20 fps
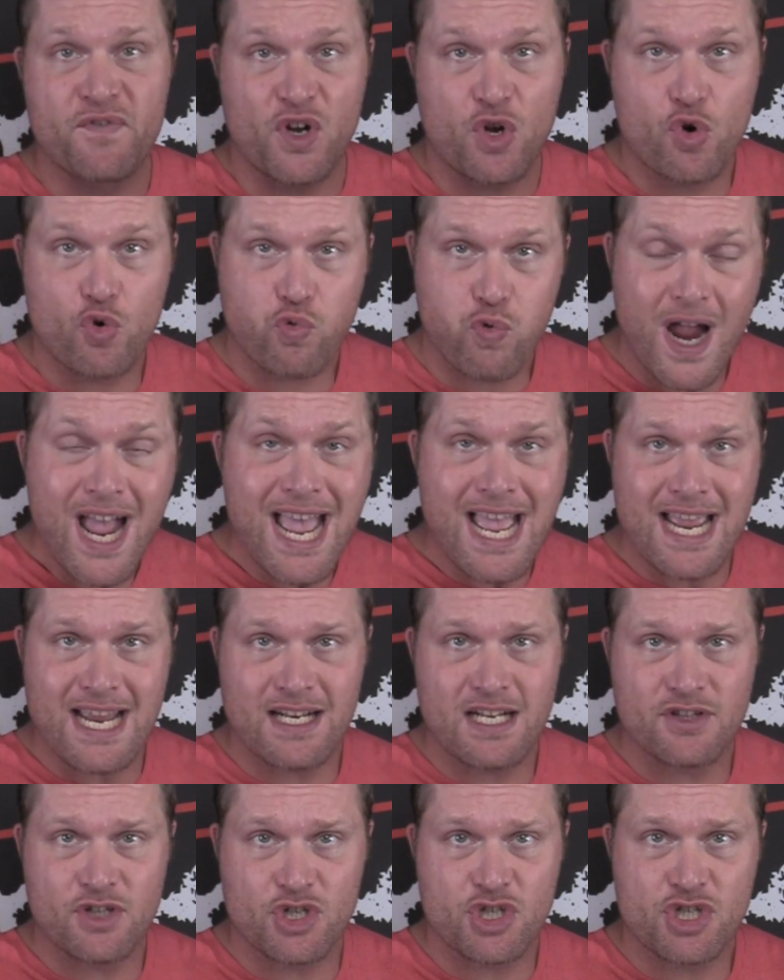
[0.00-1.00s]
a
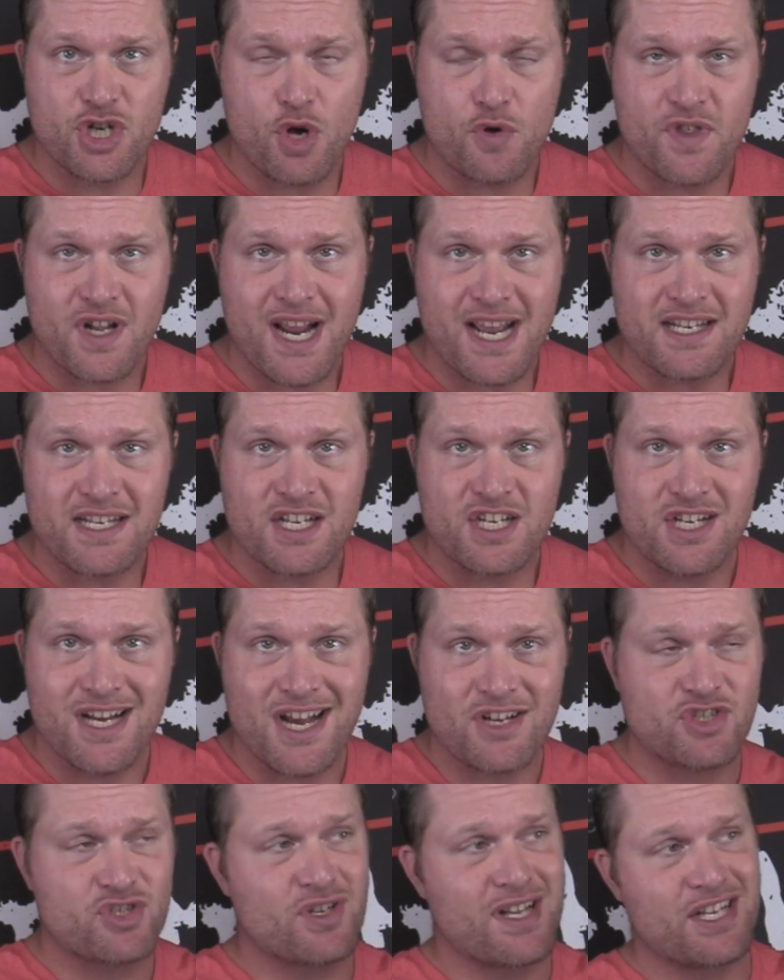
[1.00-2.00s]
grade in the show that I did
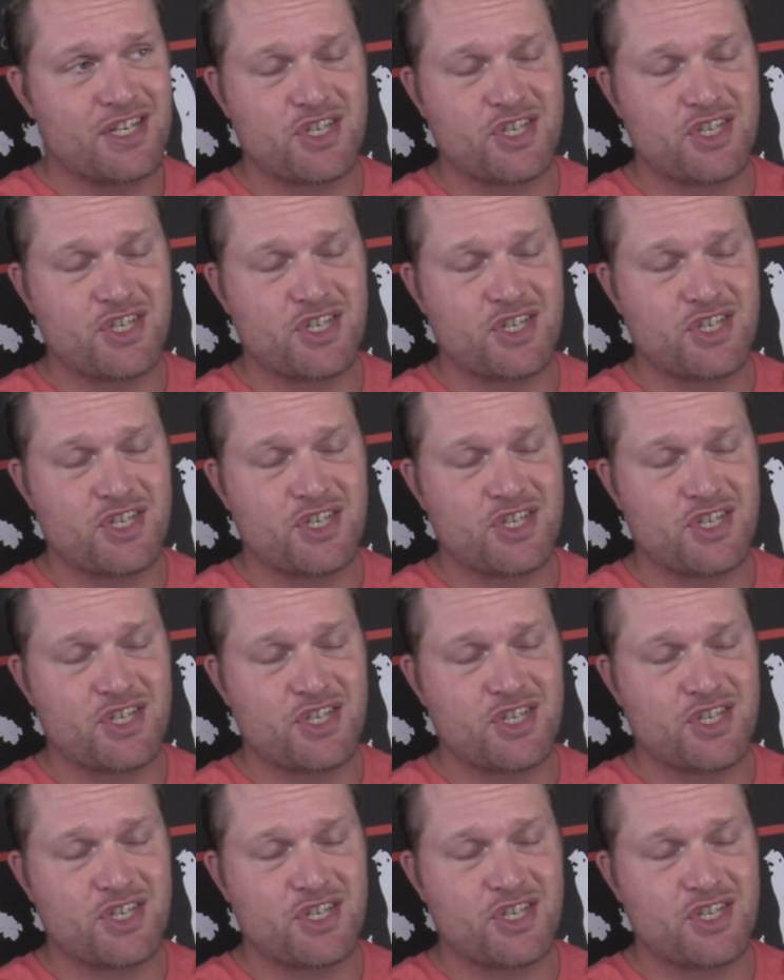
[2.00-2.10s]
yesterday.